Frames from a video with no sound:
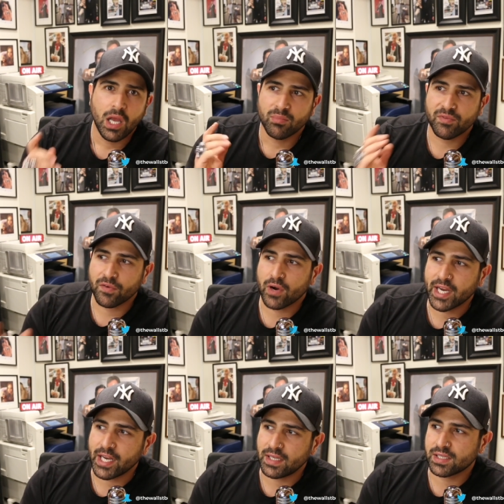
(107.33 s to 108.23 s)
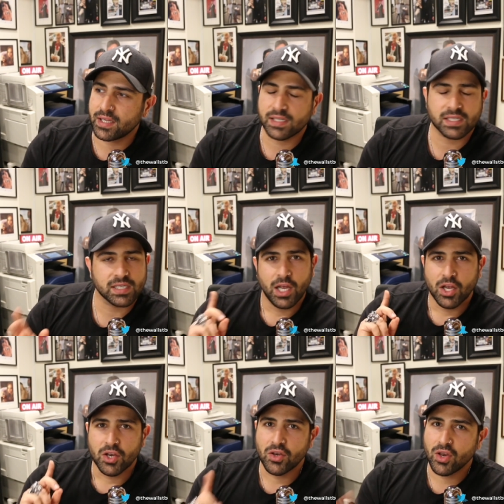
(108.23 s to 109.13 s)
before I get into this,
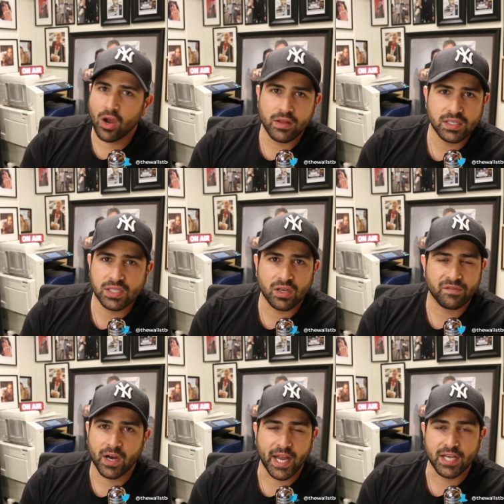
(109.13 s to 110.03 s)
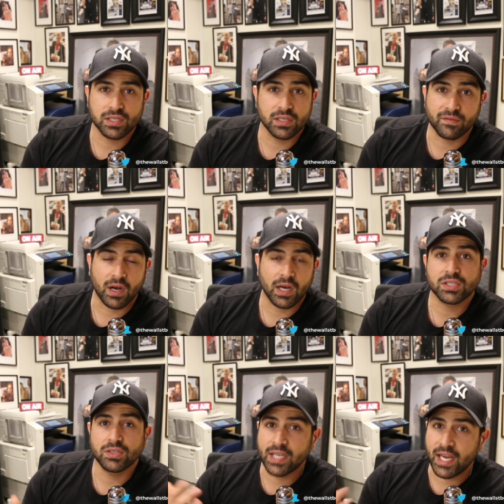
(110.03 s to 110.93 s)
no, this is not financial
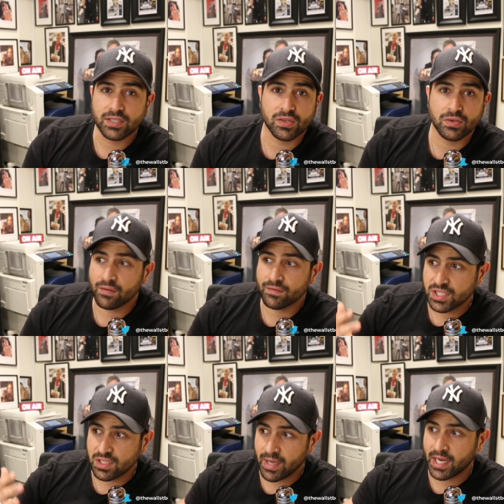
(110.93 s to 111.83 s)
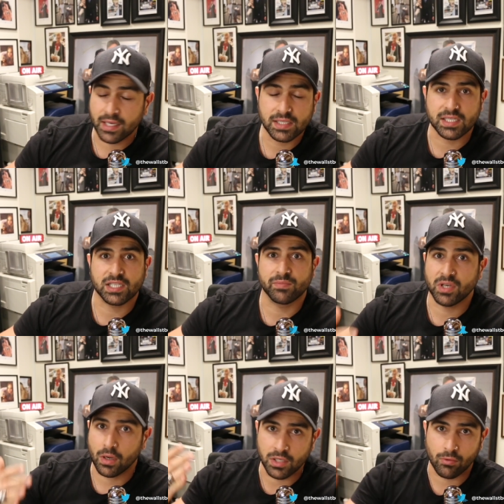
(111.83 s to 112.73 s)
advice. You need to obviously make an
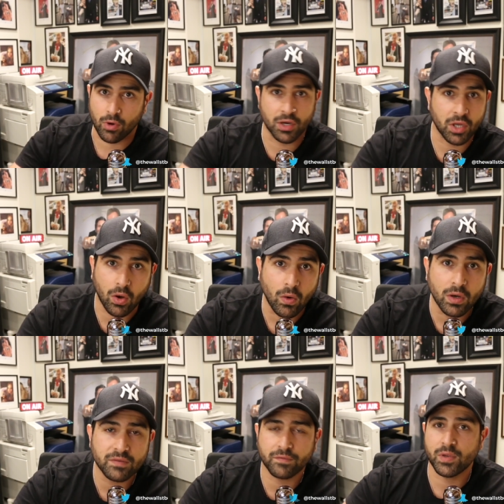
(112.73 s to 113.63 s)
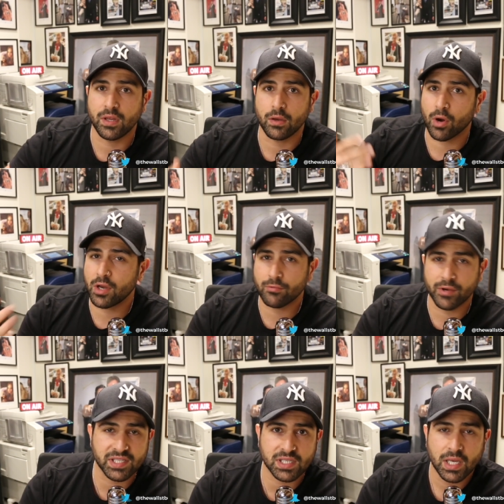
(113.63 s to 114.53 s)
assessment on your own accord with your own
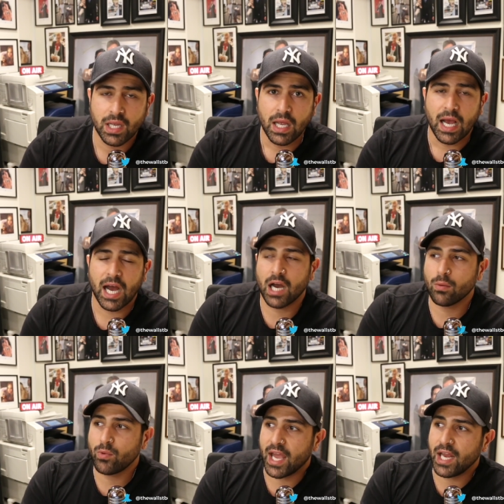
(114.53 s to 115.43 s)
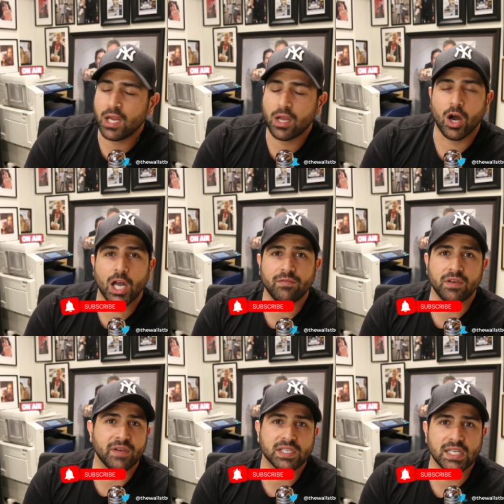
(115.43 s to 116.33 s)
risk. Uh, with any kind of
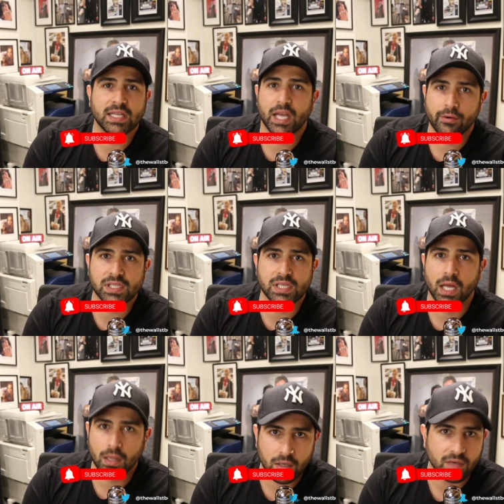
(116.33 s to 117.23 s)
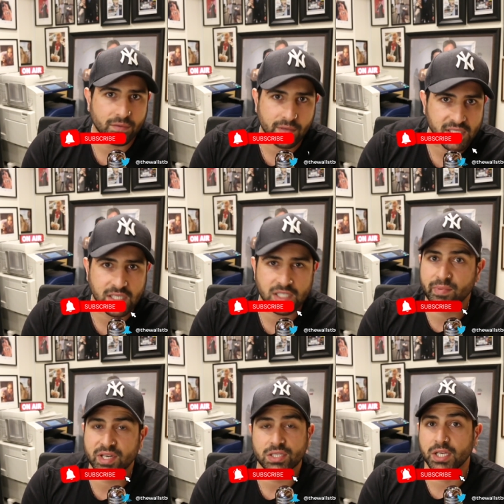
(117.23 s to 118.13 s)
investing, there is a lot of risk,
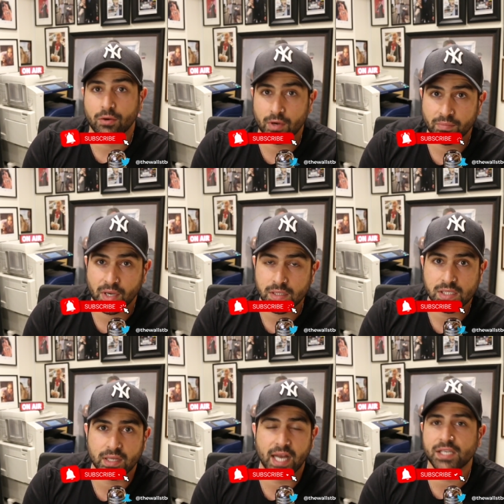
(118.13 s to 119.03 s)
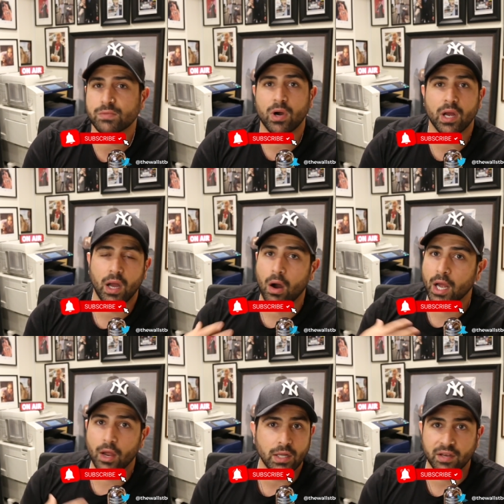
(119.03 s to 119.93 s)
especially in crypto. So that is why
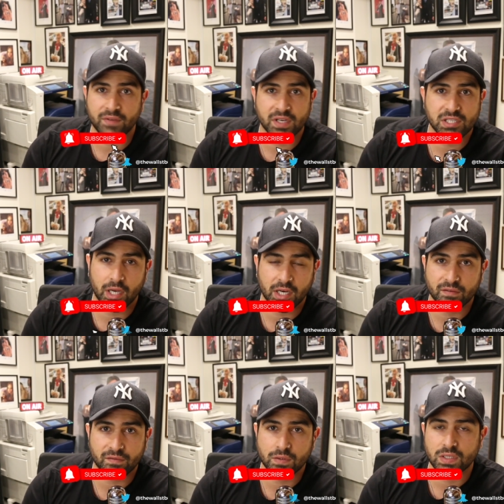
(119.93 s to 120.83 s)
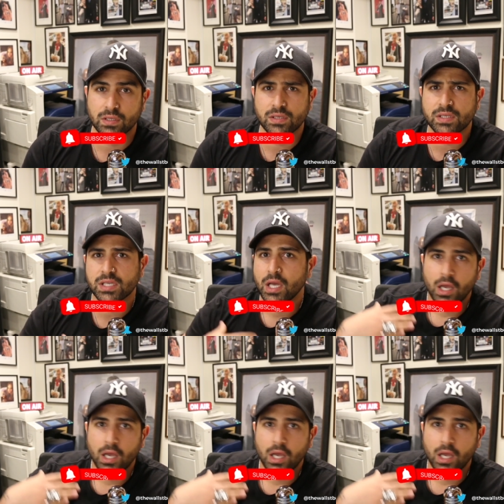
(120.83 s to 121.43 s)
I only invest what I can afford to lose.